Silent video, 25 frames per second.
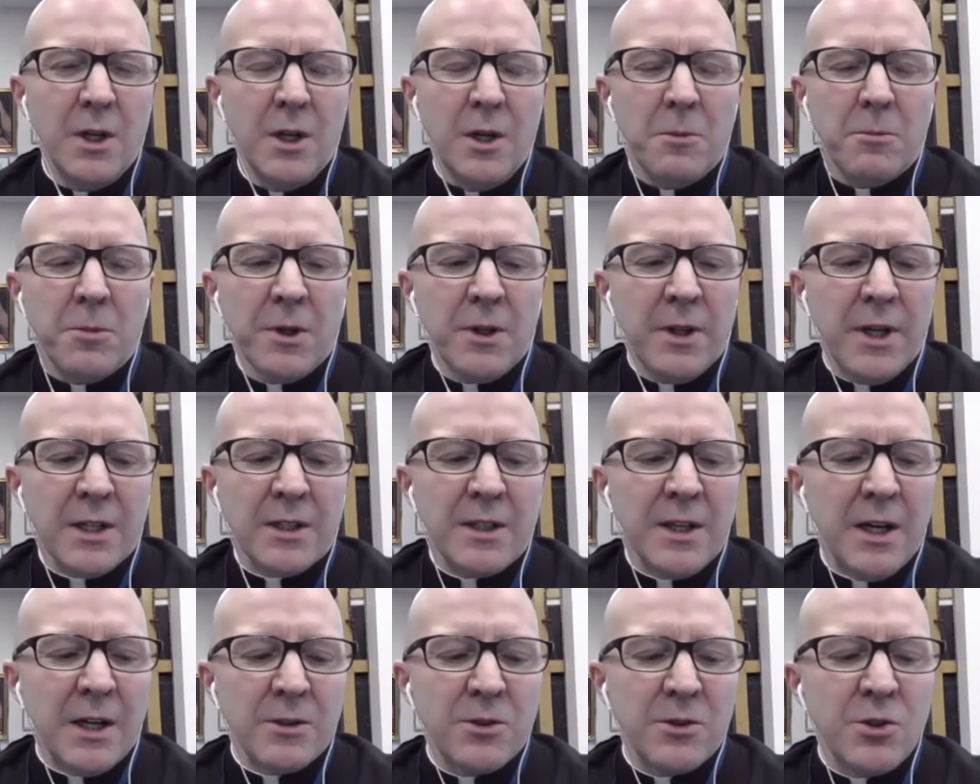But like
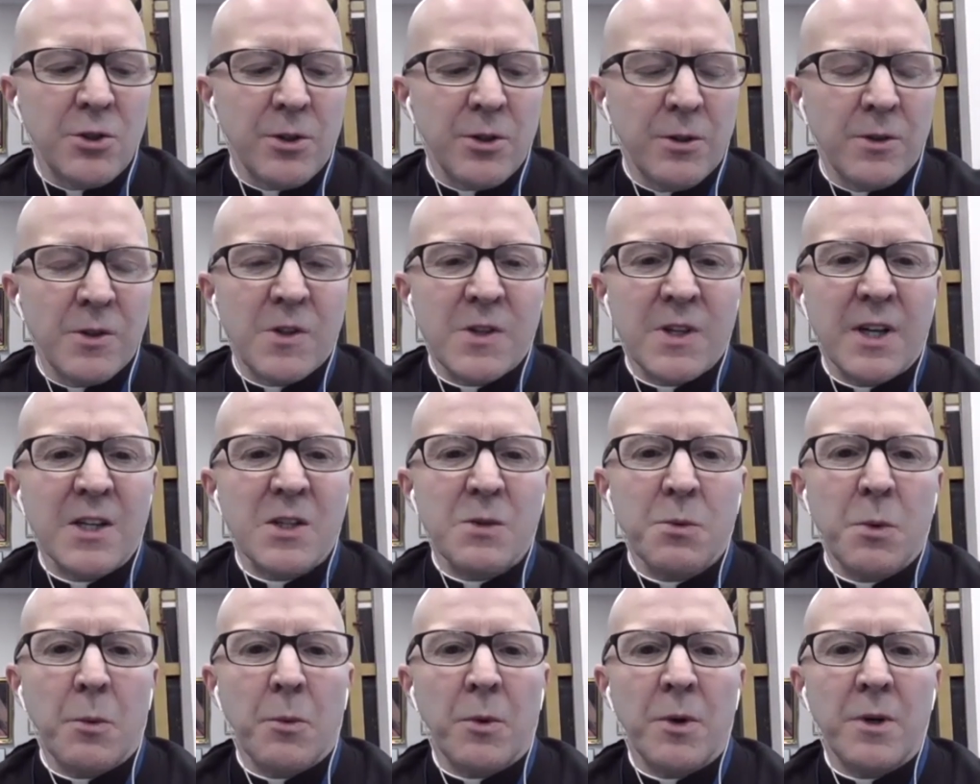Dr. Jones says,
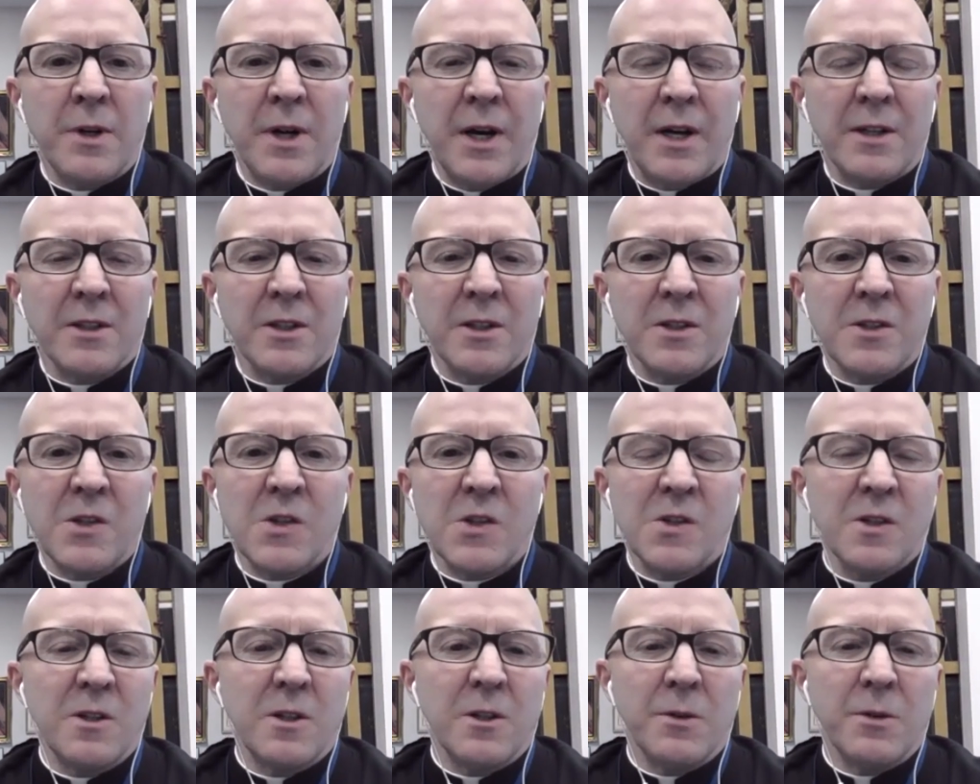what we're not
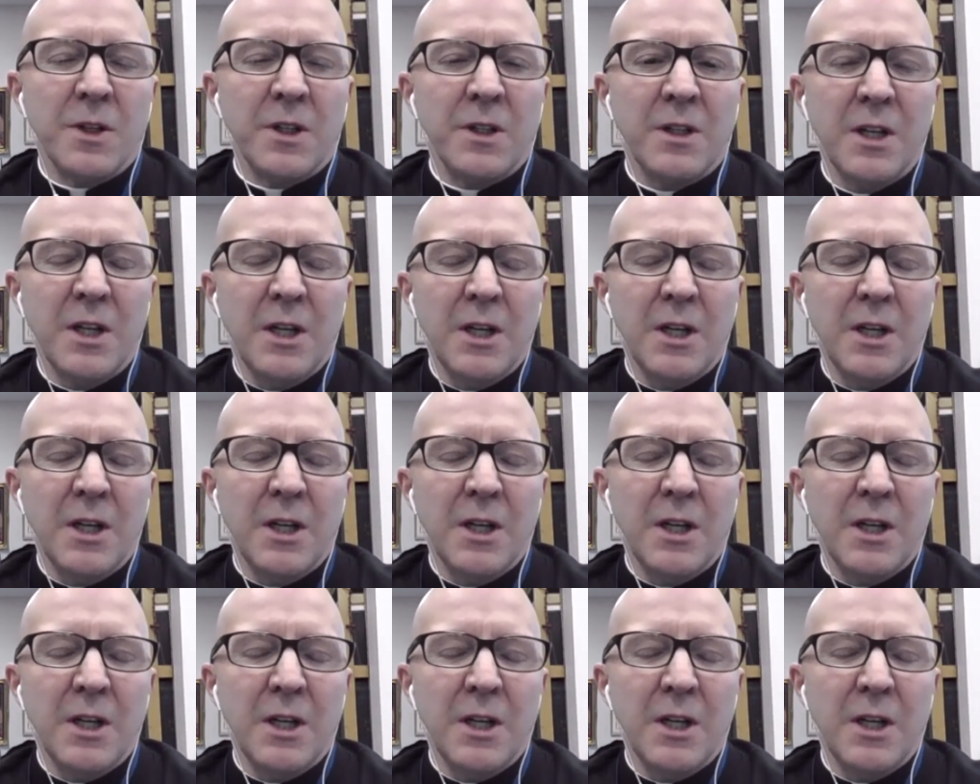considering